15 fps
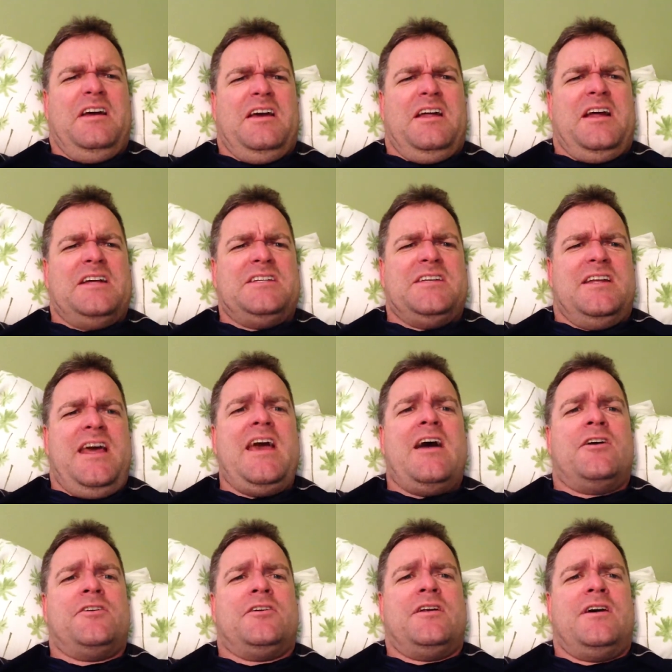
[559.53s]
And I said, "Hey,
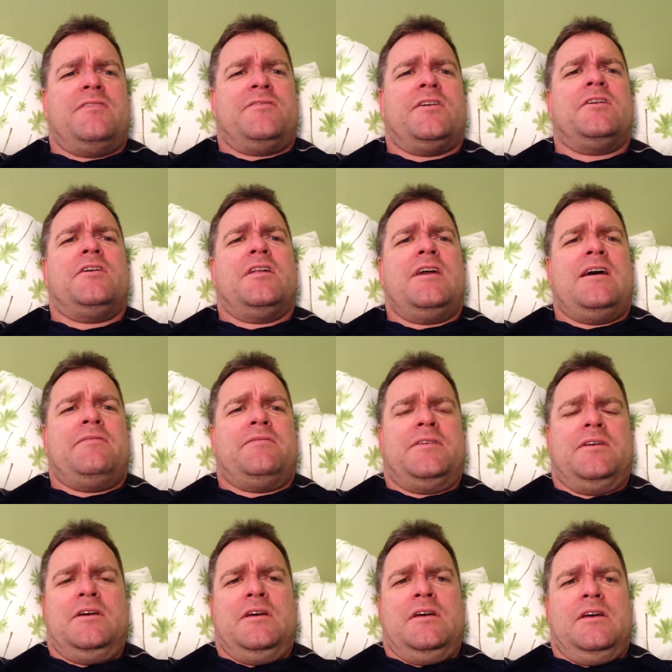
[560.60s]
on your
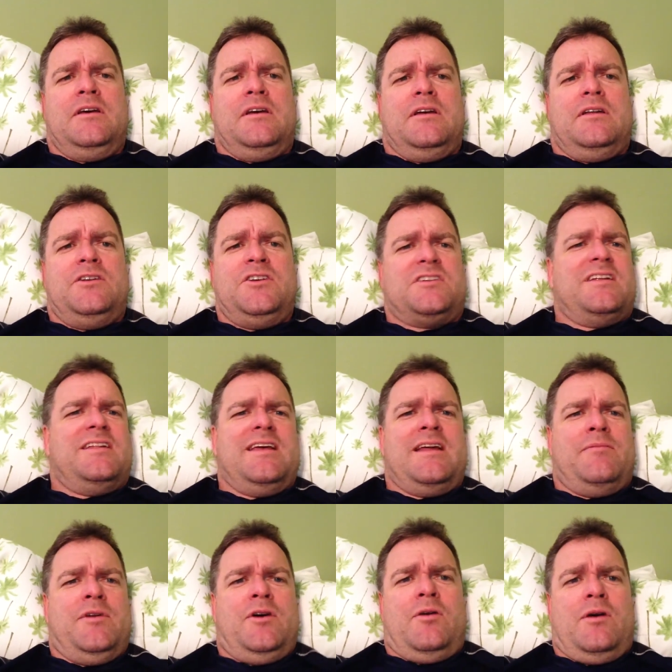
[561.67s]
left," just to
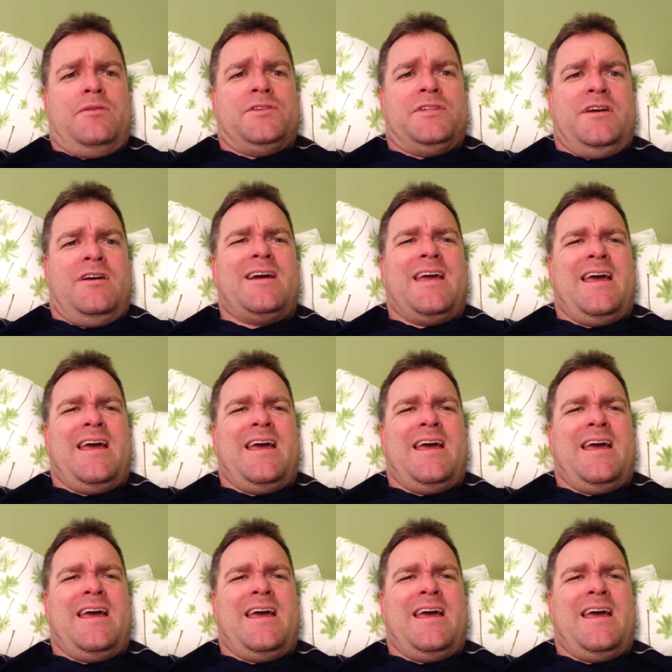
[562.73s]
let him know I was there.